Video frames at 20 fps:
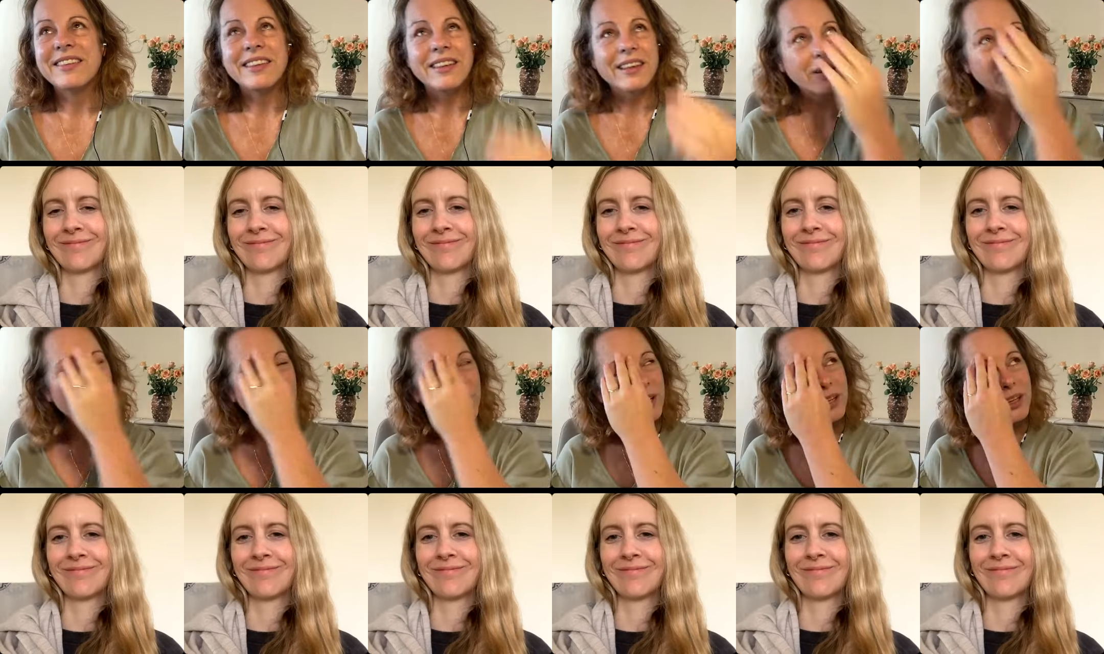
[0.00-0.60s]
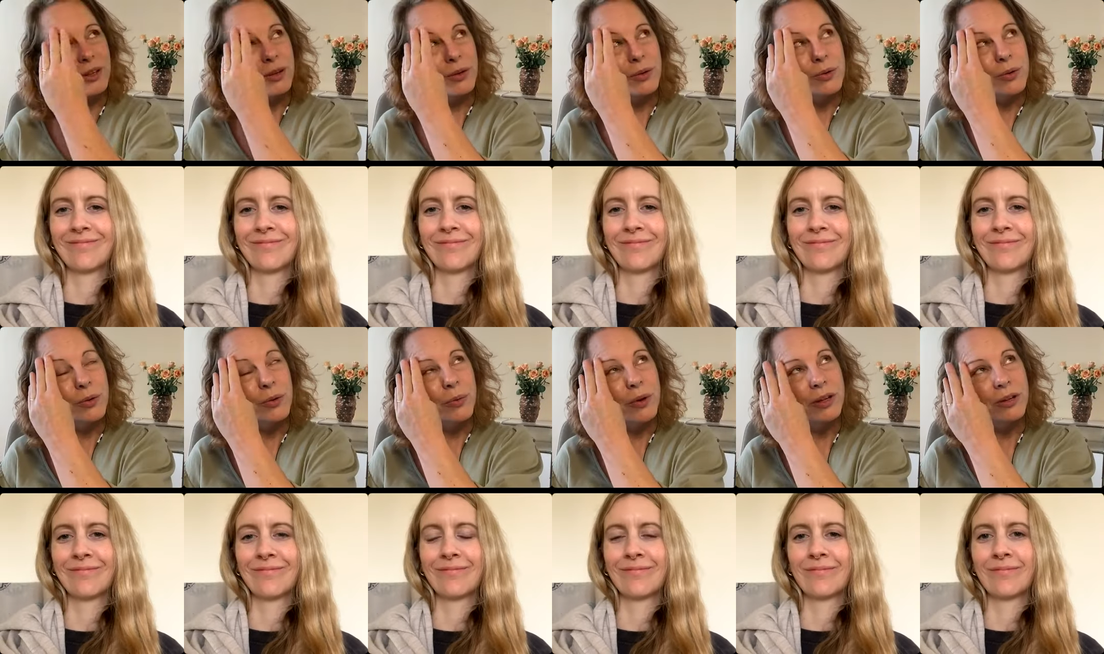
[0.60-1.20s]
Speaker 1: When you
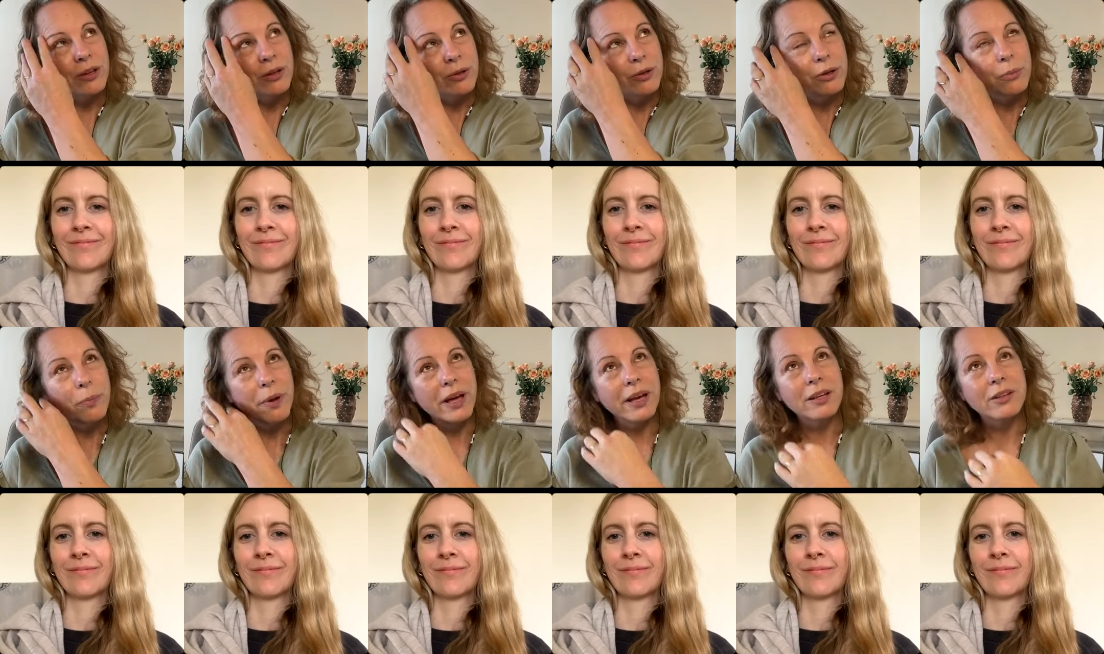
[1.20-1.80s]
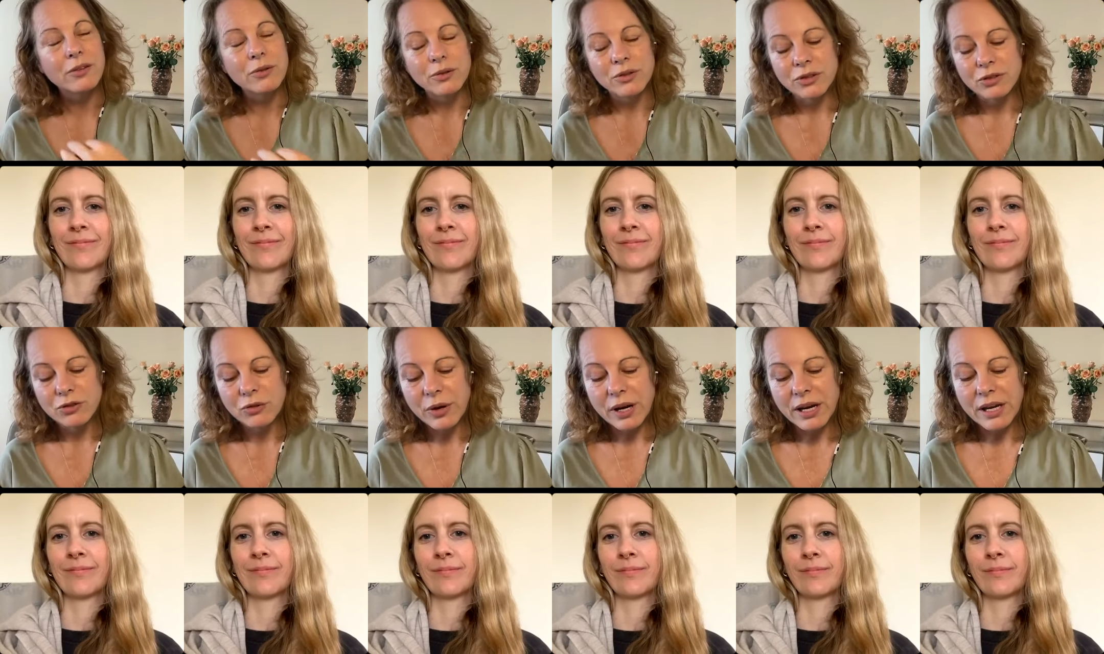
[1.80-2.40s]
look back to the
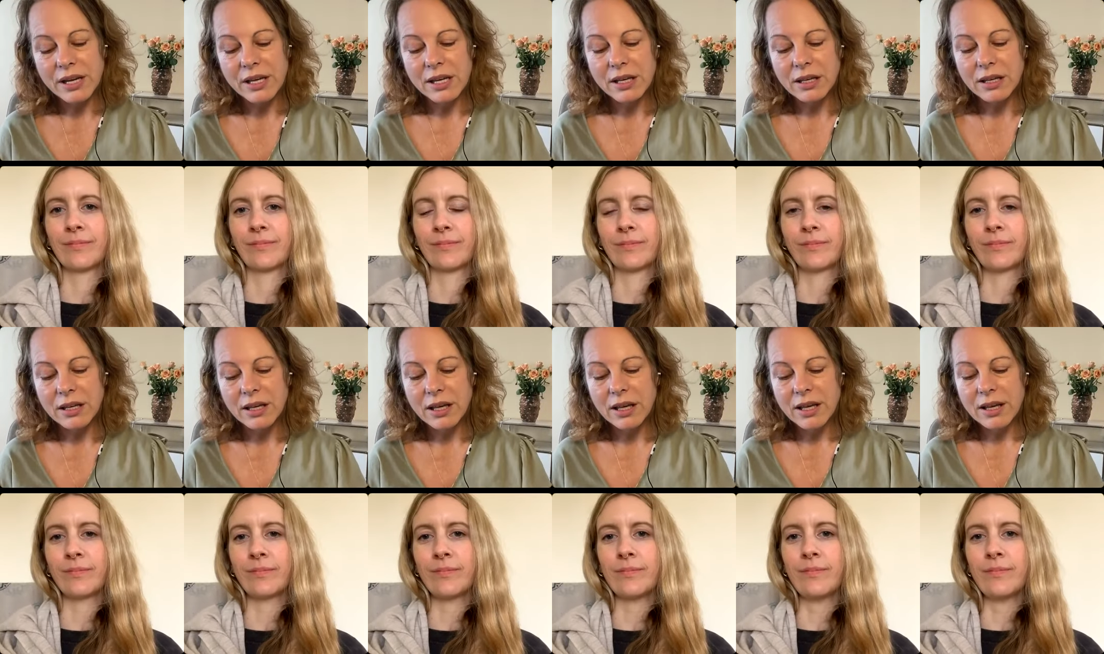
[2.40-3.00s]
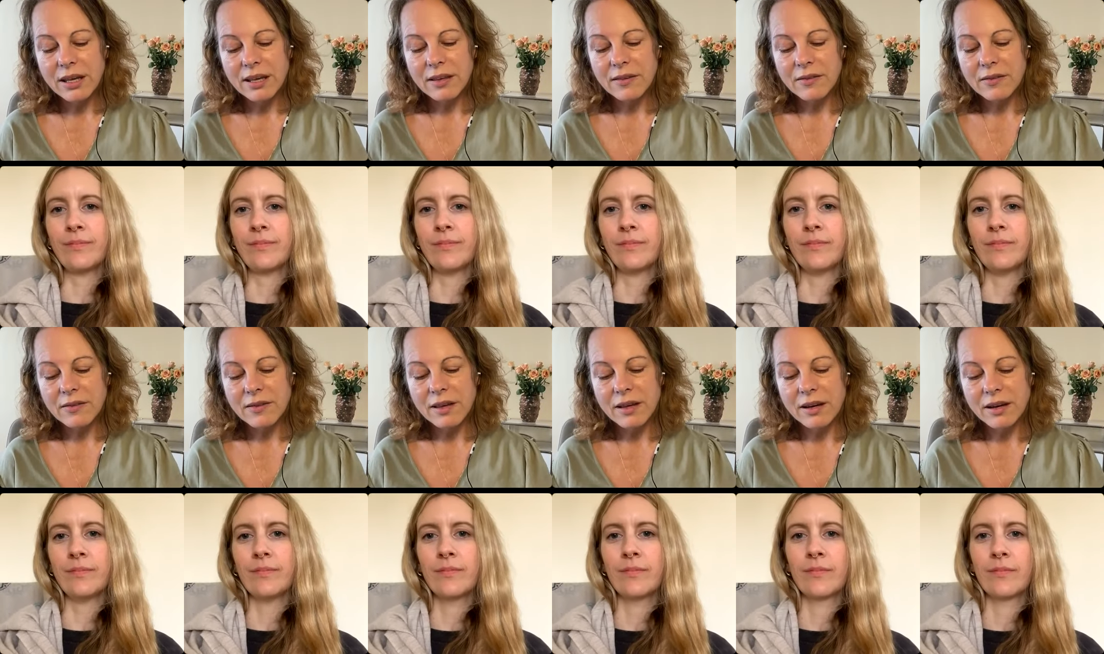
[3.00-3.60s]
training, was
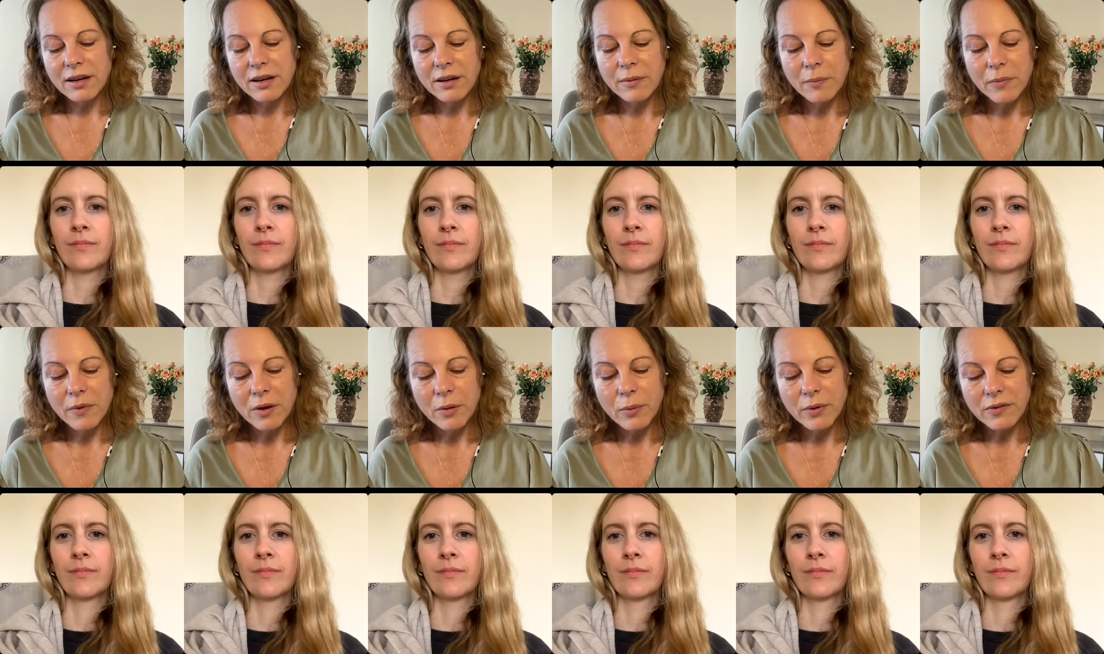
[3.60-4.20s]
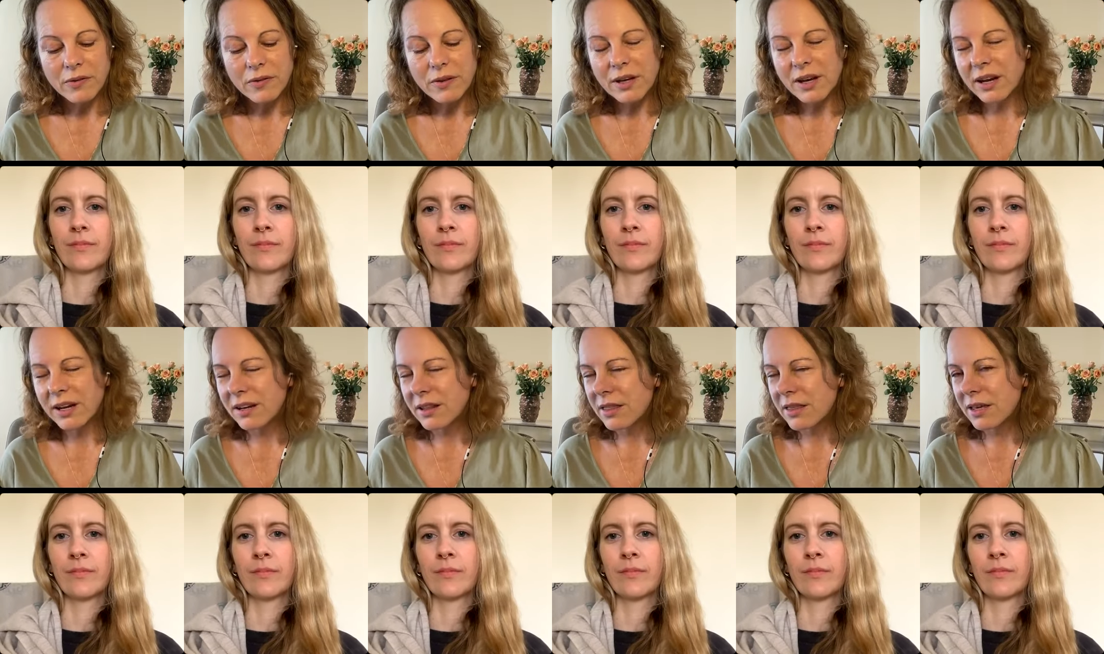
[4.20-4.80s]
there
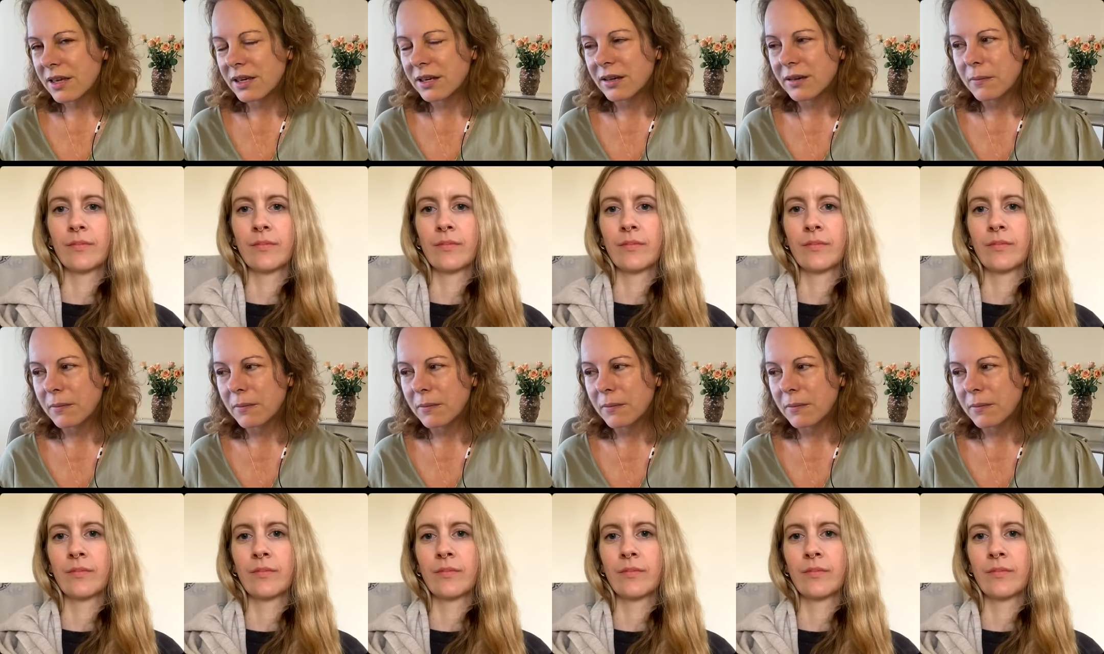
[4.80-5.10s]
anything